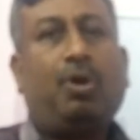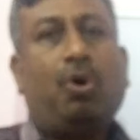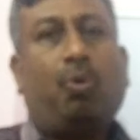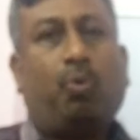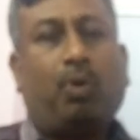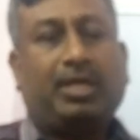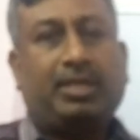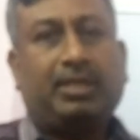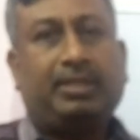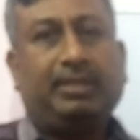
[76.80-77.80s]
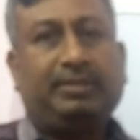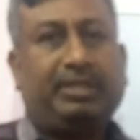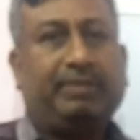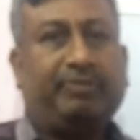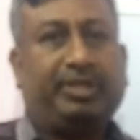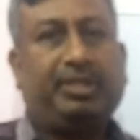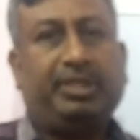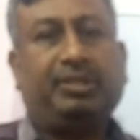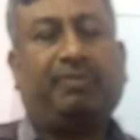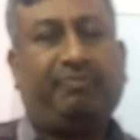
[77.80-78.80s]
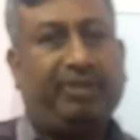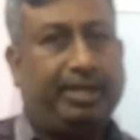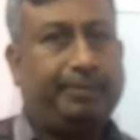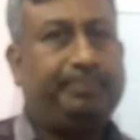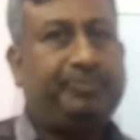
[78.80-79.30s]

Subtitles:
water is given in the field.